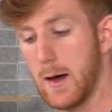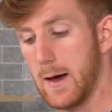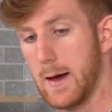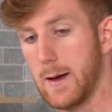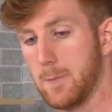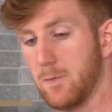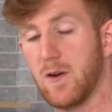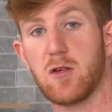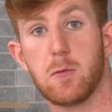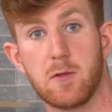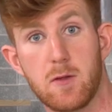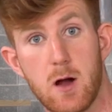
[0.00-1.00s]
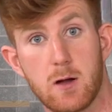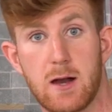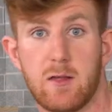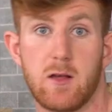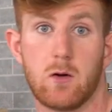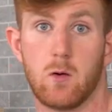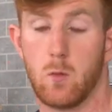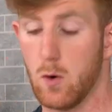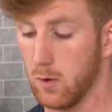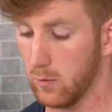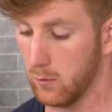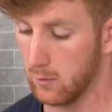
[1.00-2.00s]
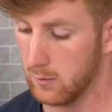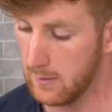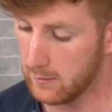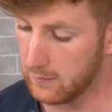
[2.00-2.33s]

vegetable stock, any stock will work. So